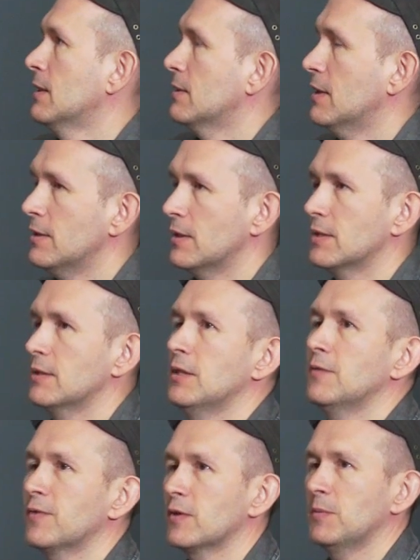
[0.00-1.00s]
Then there's
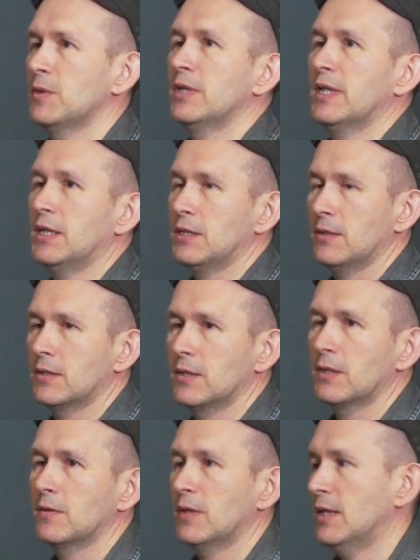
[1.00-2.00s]
need for communication and
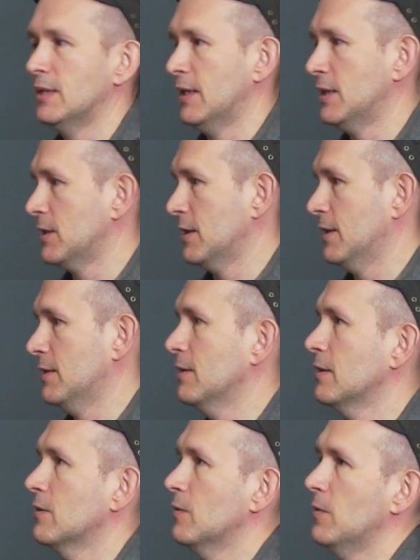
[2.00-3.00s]
synchronization,
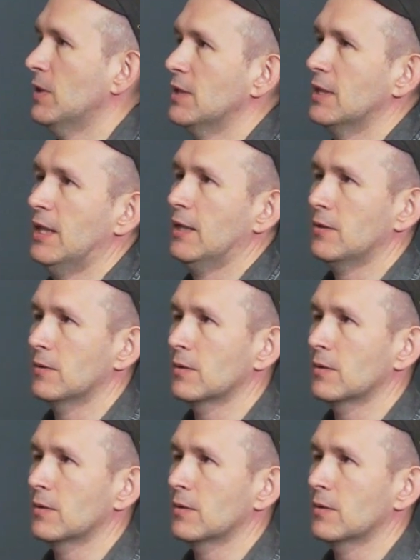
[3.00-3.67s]
which again